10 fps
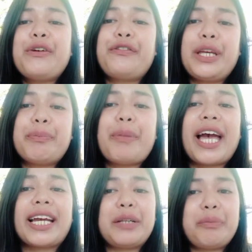
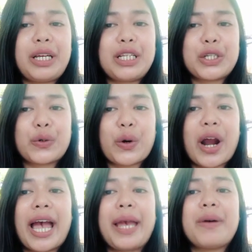Feedback can be
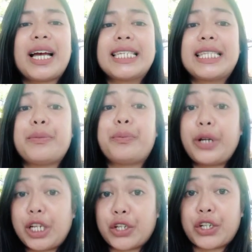described as the
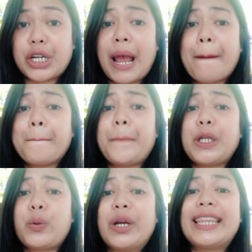bridge
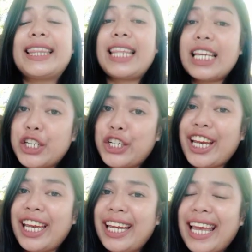between
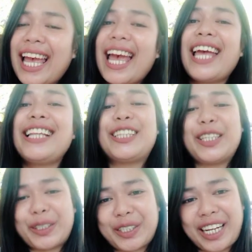teaching
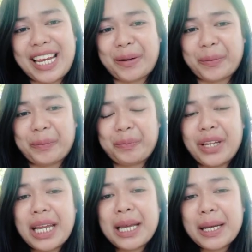and learning.
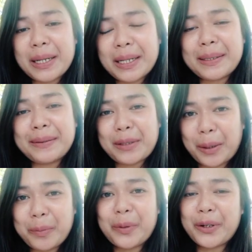
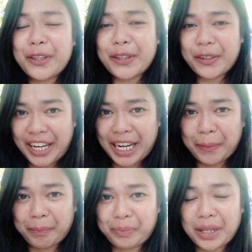Number
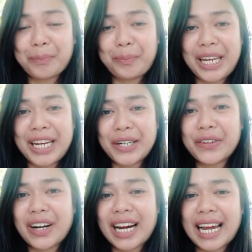3,
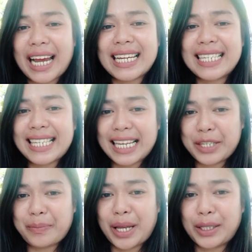peer
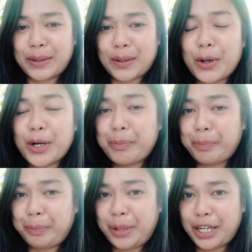assessment or
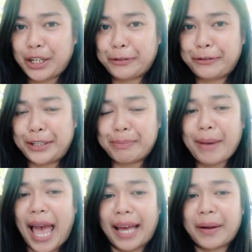peer
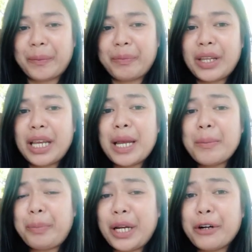feedback.
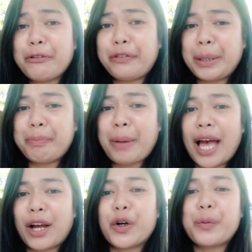Peer
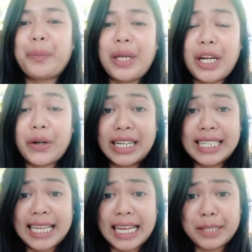feedback or peer
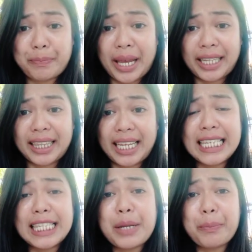assessment
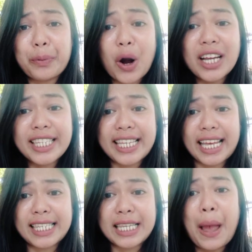is the
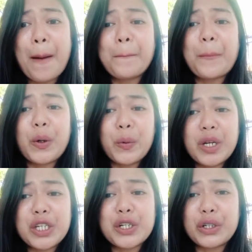process by
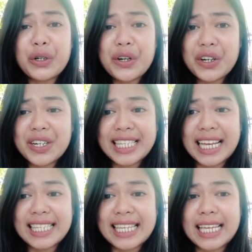which learners
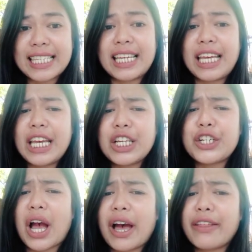assess
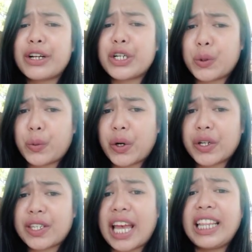each other's
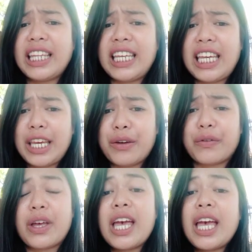works and
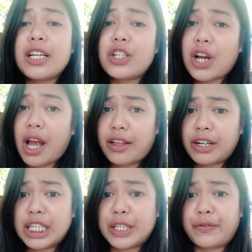give each
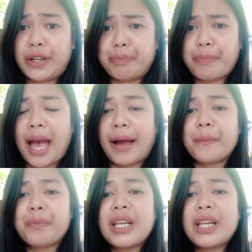other's feedback.